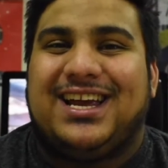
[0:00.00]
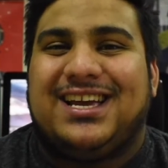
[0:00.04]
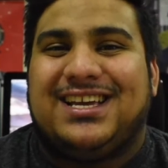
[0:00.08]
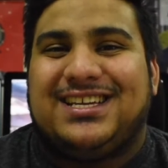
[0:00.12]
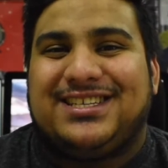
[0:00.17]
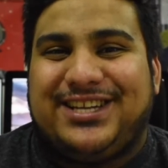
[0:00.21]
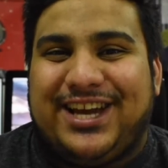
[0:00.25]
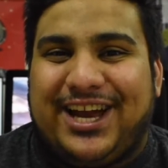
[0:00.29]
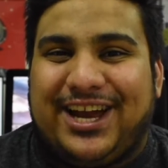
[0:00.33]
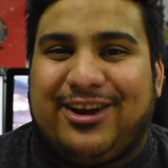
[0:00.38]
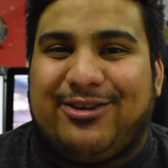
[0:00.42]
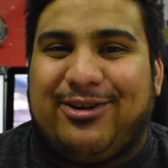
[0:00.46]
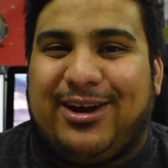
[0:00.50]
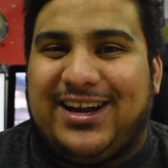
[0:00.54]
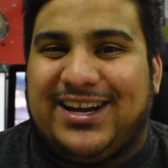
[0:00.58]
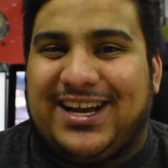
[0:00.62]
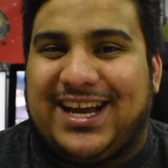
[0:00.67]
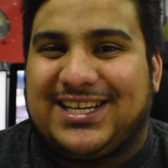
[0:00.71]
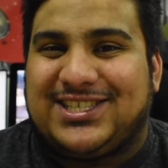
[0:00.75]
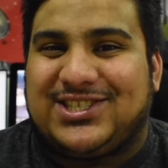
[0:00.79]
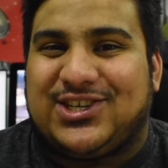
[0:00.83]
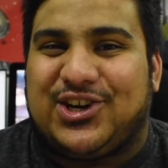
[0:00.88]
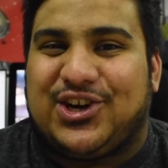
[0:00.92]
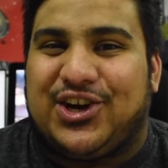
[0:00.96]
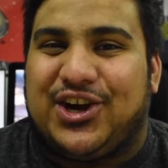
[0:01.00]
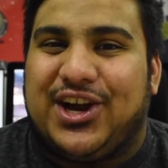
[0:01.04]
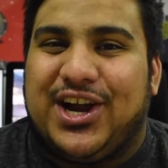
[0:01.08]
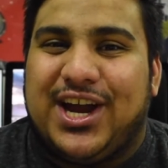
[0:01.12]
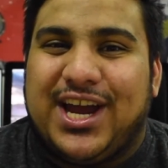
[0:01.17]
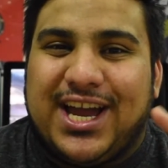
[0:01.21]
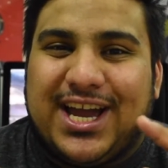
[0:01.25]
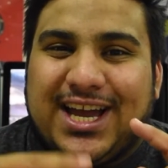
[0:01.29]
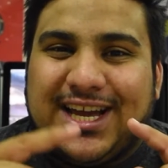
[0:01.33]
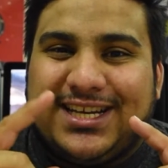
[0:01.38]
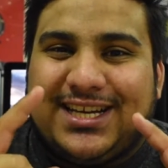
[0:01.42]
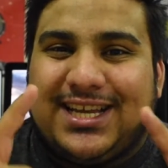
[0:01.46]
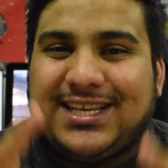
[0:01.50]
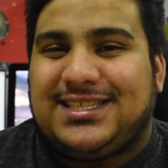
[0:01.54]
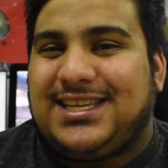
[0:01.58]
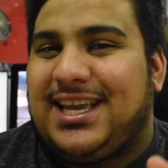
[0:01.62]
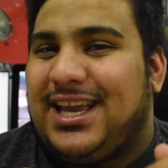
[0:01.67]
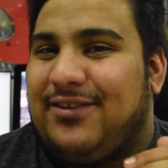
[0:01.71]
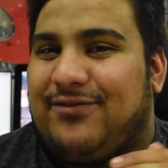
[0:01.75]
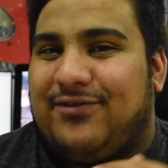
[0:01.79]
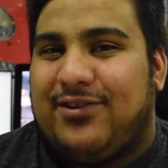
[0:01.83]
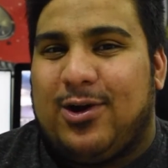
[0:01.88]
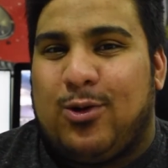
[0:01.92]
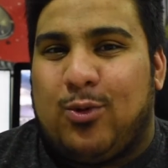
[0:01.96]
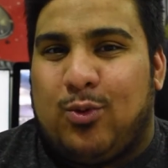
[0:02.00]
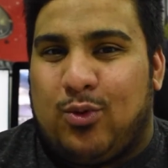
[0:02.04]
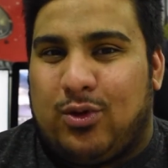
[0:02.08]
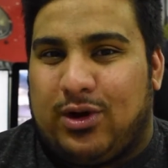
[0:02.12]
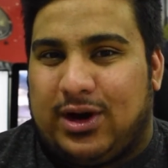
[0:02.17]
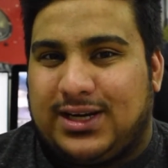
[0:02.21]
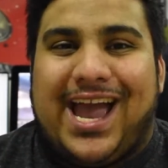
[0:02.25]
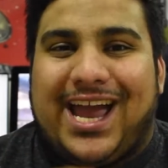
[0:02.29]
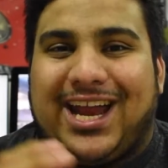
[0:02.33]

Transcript: standing right next to her to see if it works.